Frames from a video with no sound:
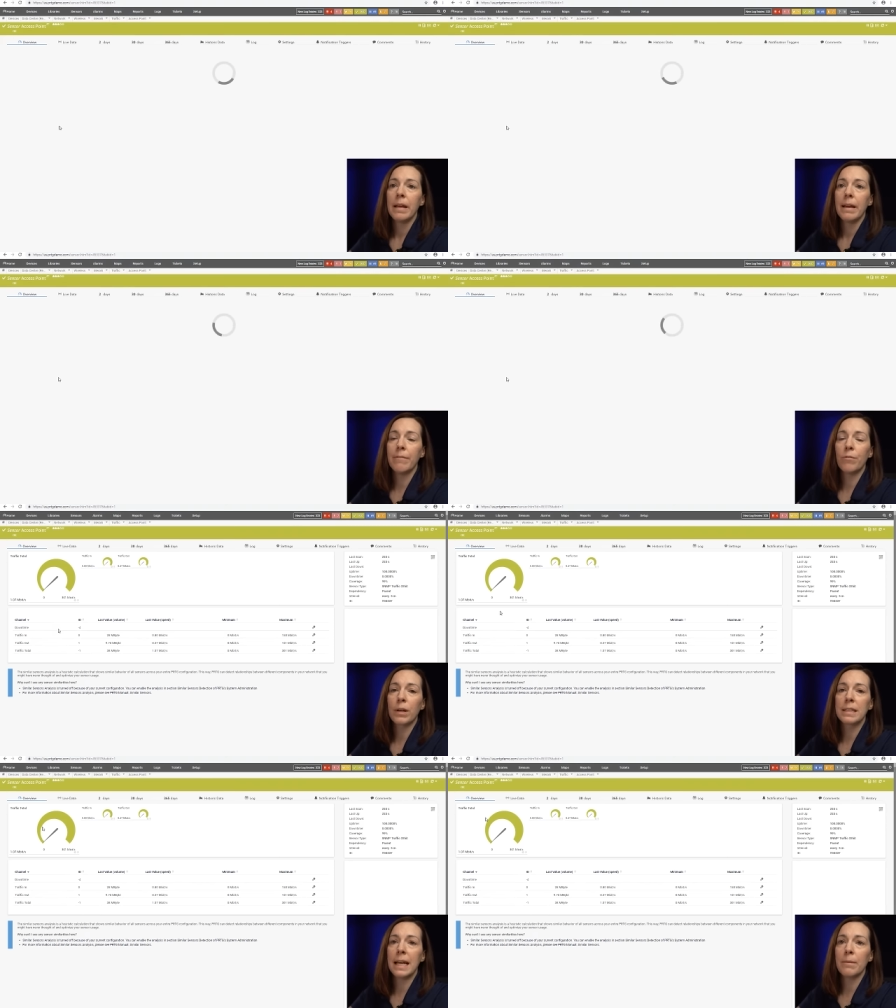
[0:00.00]
And for
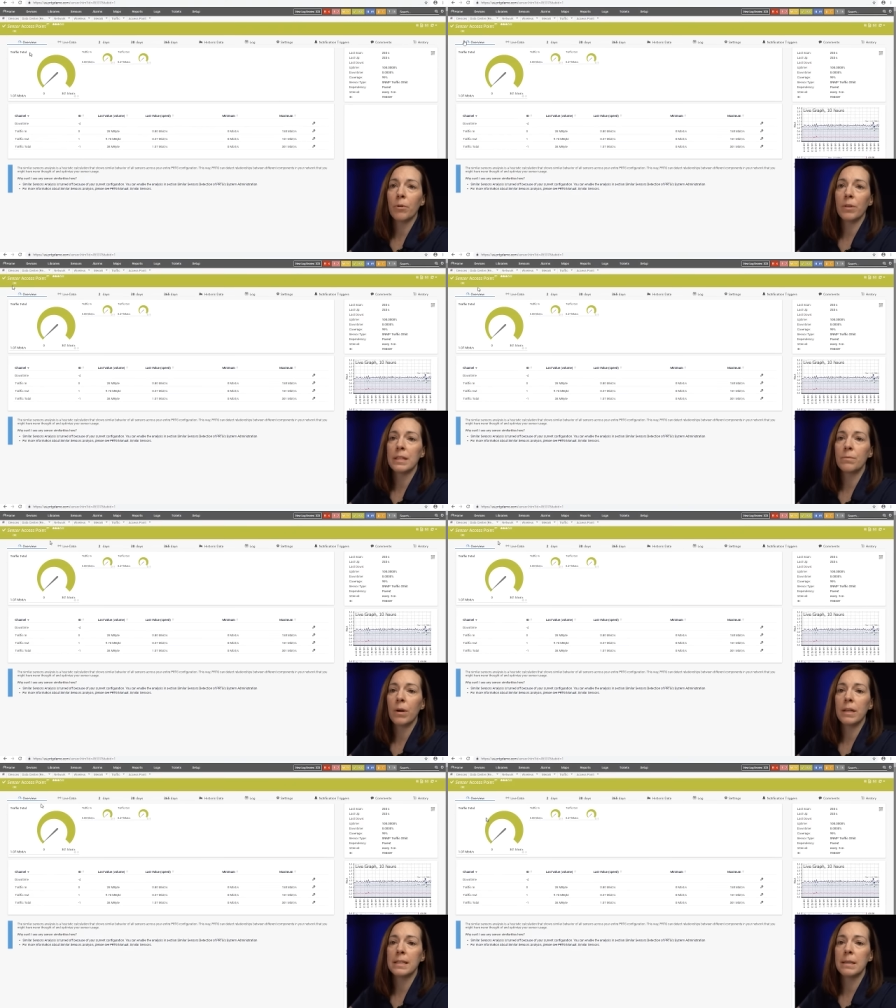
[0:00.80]
example, this
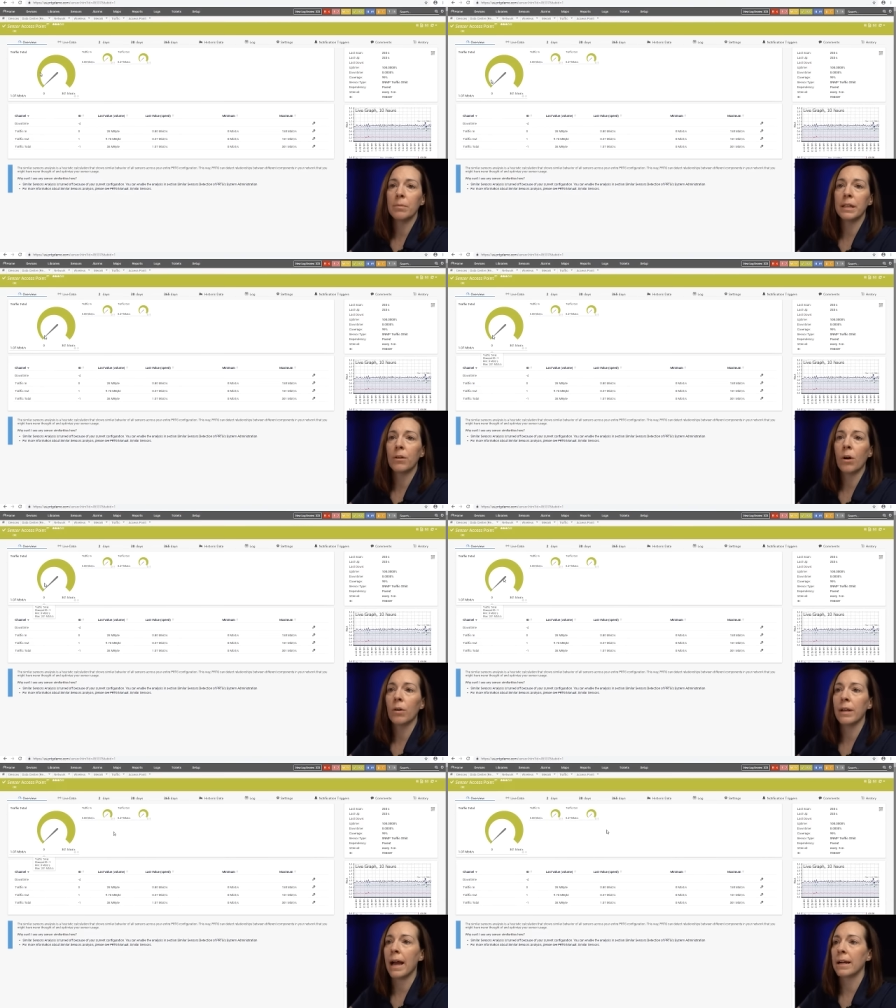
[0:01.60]
one is simply
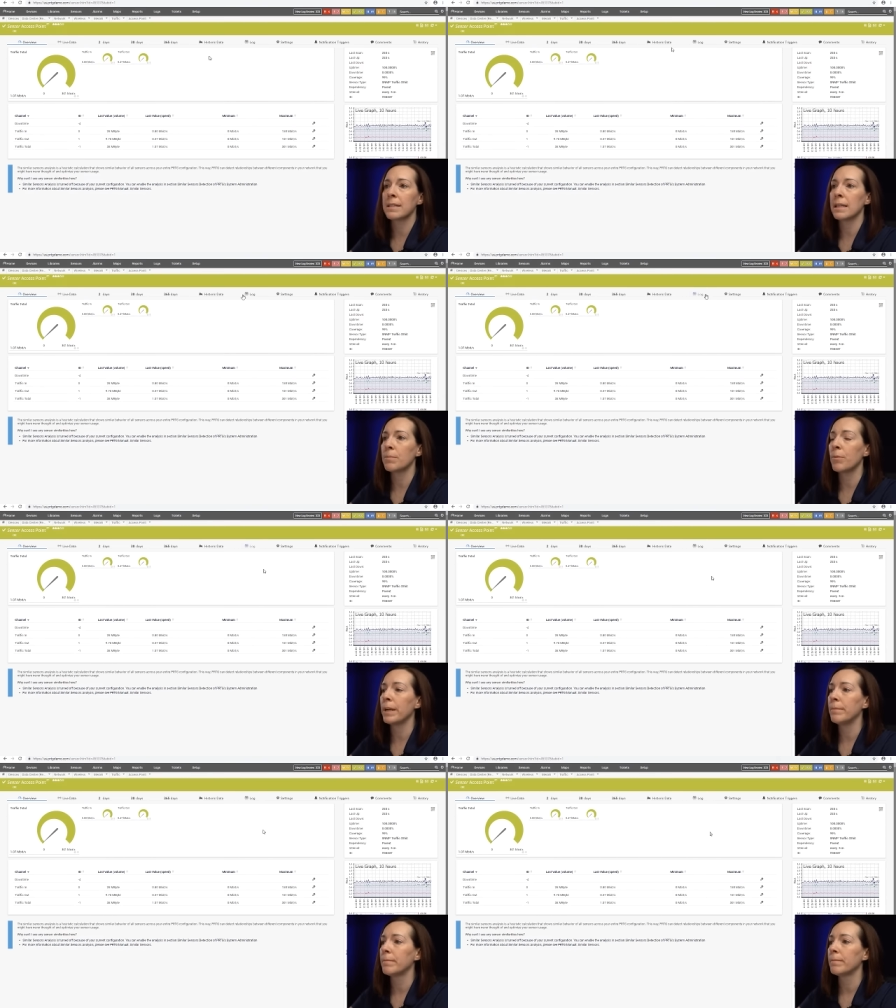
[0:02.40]
called access point.